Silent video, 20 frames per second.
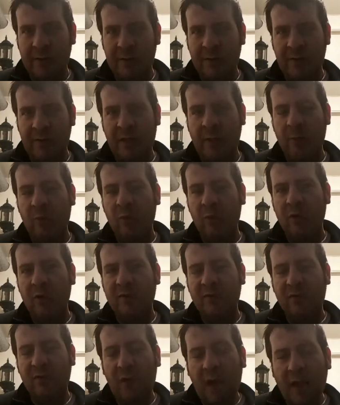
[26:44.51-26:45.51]
They were
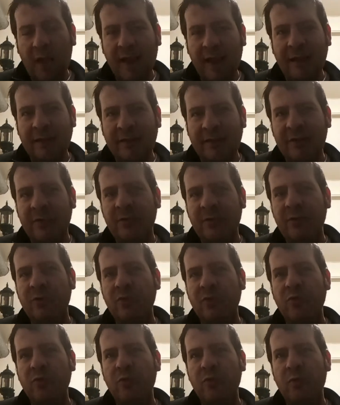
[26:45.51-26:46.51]
trying
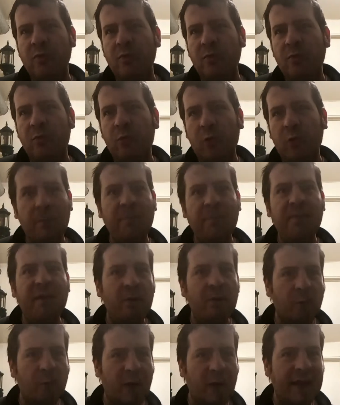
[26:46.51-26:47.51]
to worm
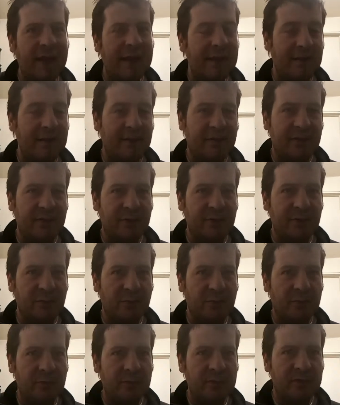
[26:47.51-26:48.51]
their way
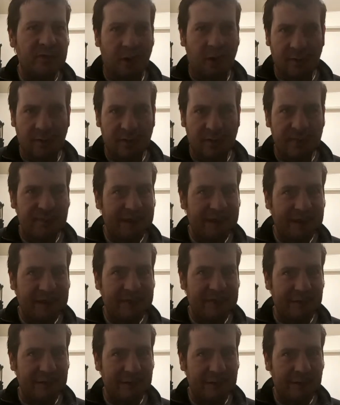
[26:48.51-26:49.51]
into genre
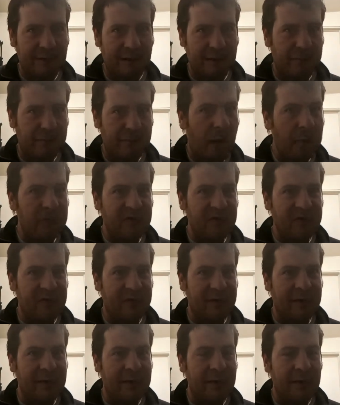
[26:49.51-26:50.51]
fiction and
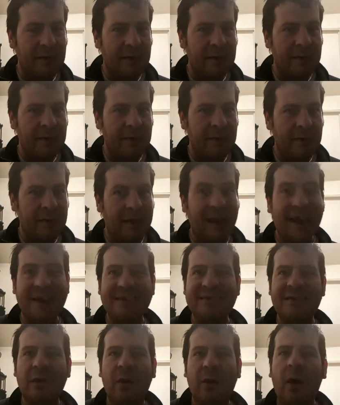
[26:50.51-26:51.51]
publishing
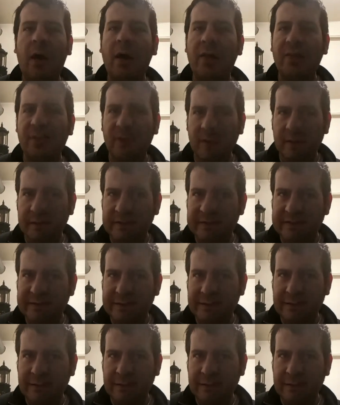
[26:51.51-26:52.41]
as authors.